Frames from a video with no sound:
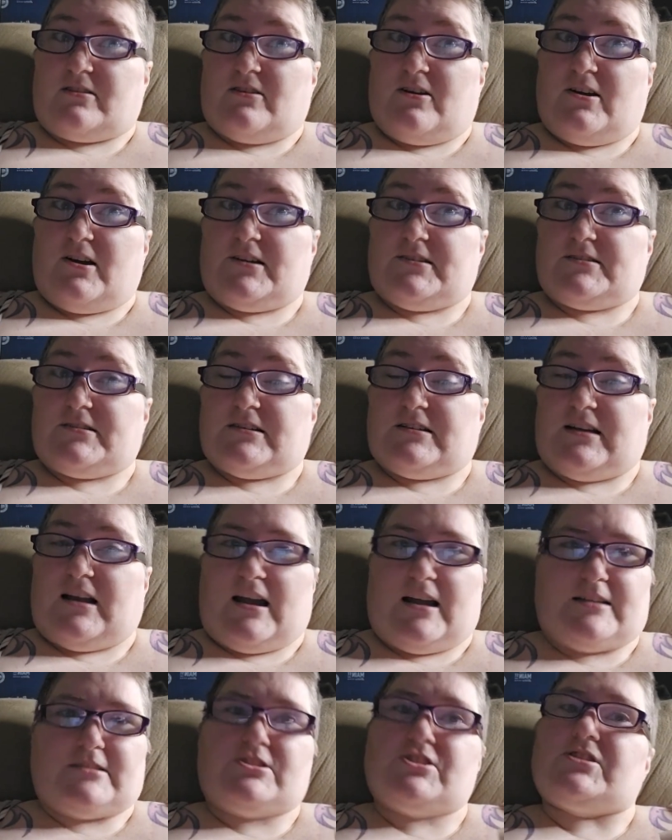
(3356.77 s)
thought.
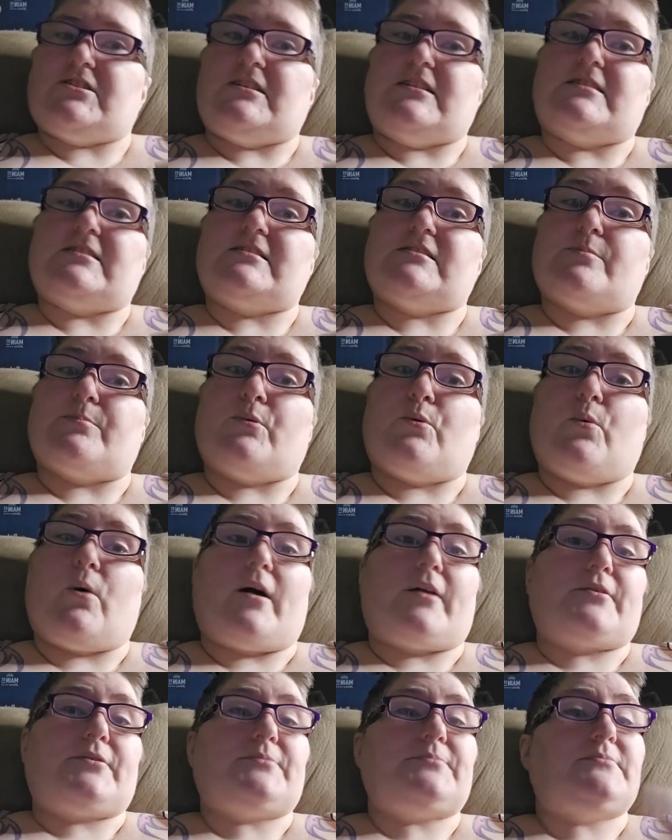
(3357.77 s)
I just need a sip of
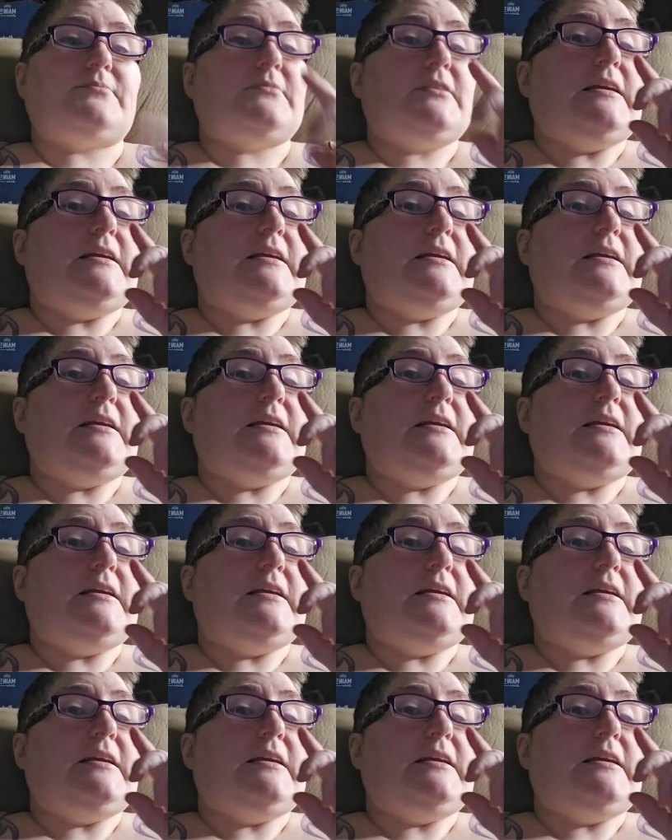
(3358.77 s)
water.